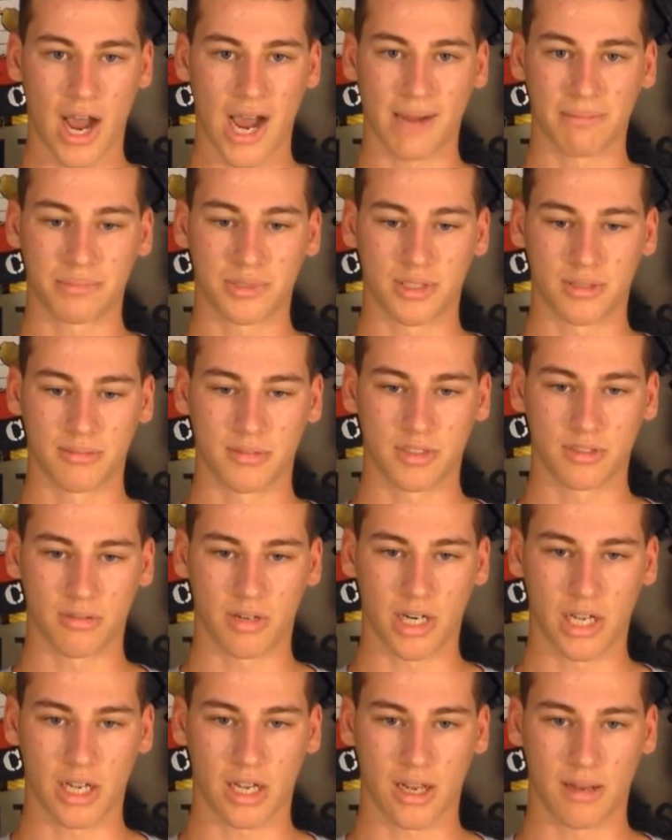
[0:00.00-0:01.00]
options
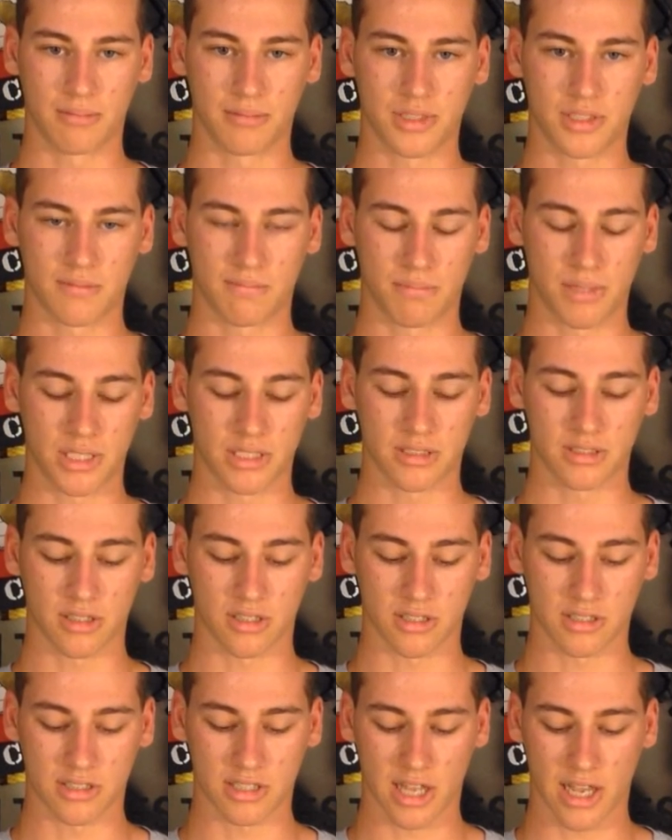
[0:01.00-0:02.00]
when it comes to
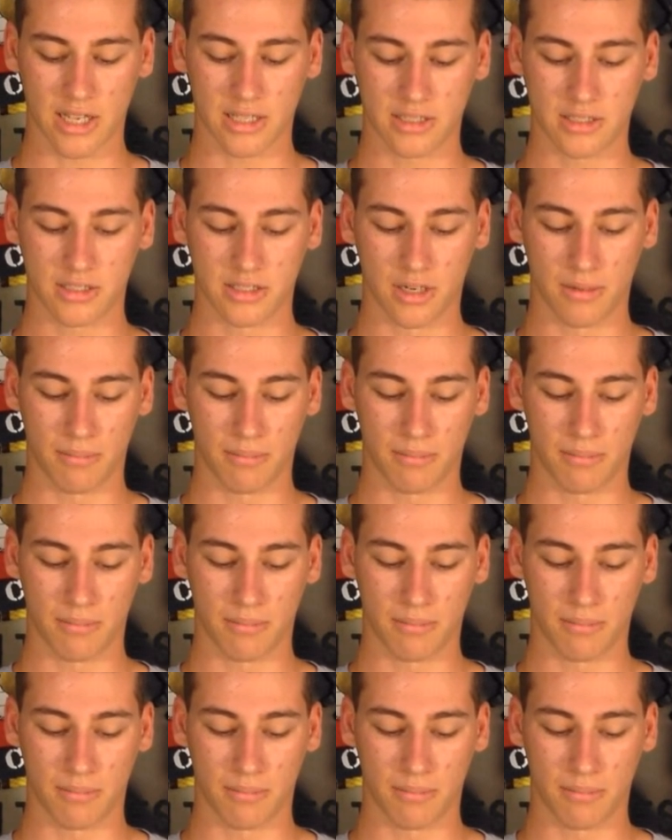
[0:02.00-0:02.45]
pistol sights.